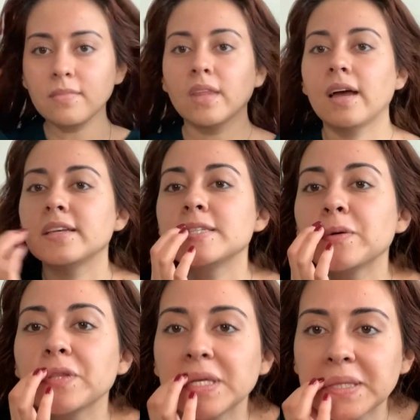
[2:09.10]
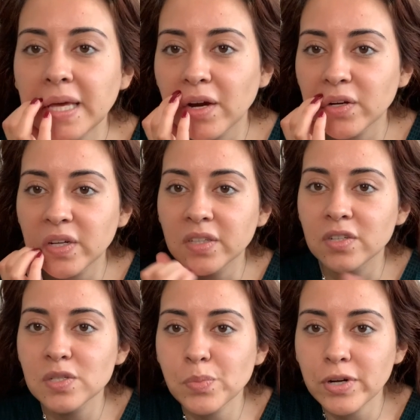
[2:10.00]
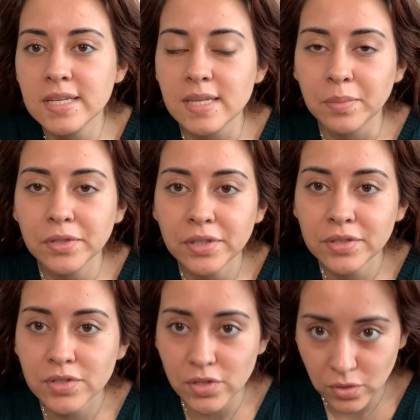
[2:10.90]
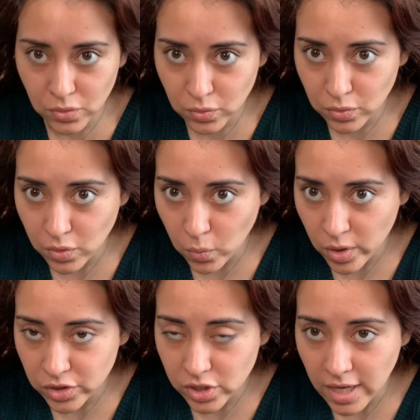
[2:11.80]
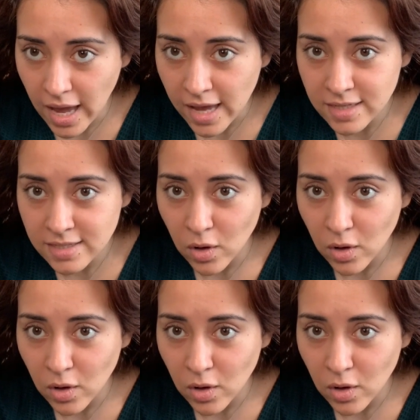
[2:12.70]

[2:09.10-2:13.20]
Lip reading: I still think the hair color is pretty similar to the one she has.